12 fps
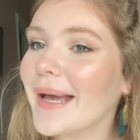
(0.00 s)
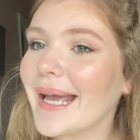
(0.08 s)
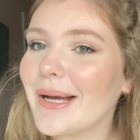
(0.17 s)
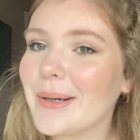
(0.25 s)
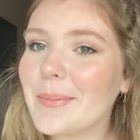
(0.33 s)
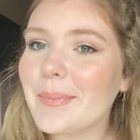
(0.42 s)
I
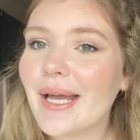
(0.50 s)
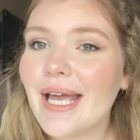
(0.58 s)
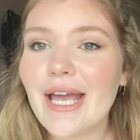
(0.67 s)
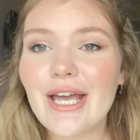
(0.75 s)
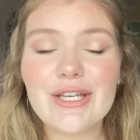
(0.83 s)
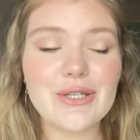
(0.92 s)
hope
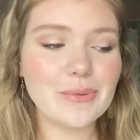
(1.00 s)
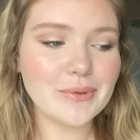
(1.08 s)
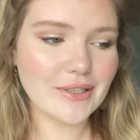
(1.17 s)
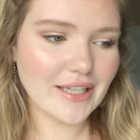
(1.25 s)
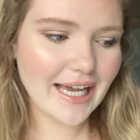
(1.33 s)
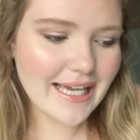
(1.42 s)
you
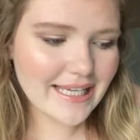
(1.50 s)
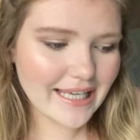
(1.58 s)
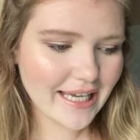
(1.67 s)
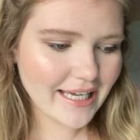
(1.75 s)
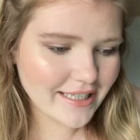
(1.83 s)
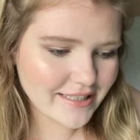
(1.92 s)
like
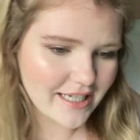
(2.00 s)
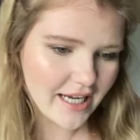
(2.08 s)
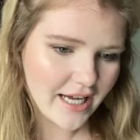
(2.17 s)
it.